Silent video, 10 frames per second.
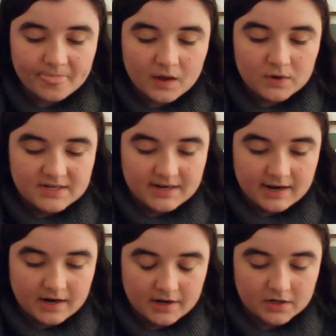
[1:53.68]
One
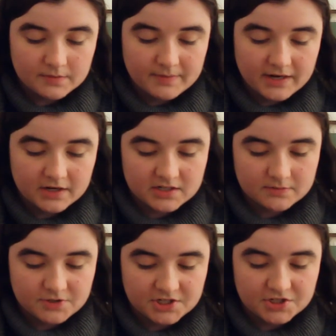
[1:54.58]
day, Uncle made her
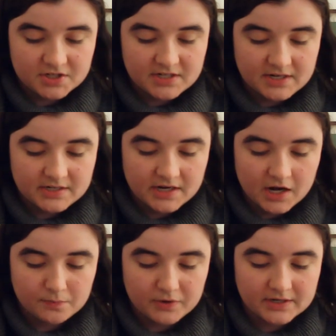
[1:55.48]
some ginger tea to
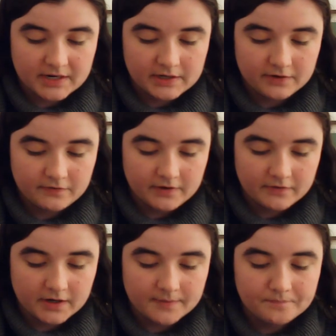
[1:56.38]
help bring down her
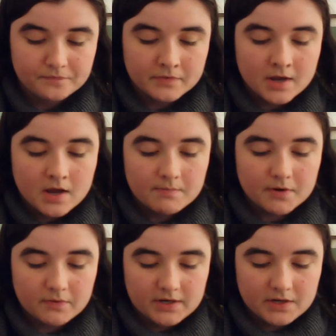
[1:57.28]
fever,
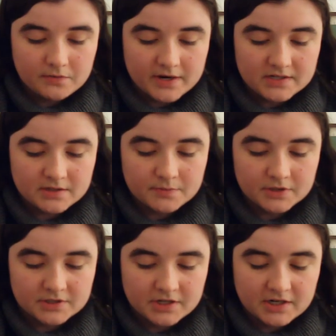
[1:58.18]
but when he raised the
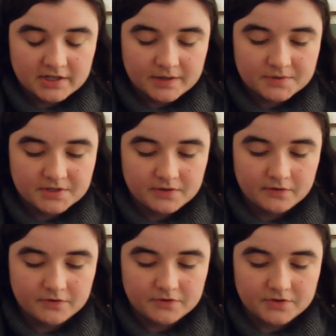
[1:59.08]
bowl to her lips, she
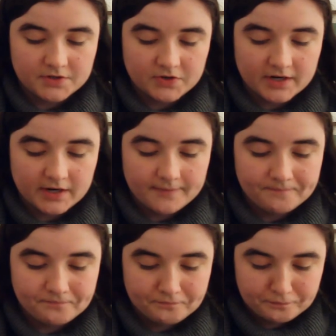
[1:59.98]
refused to drink it.
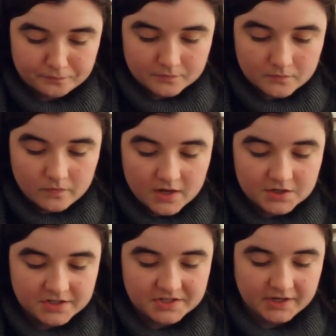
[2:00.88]

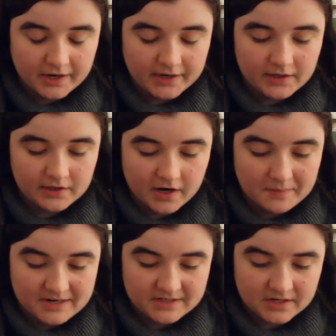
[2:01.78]
She stared in alarm
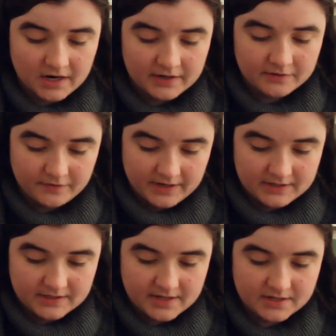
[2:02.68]
at his gaunt
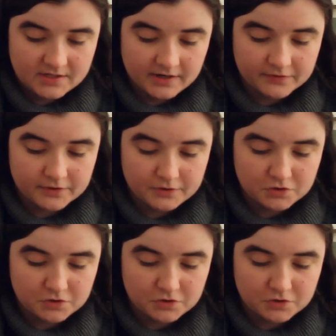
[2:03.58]
face and the several new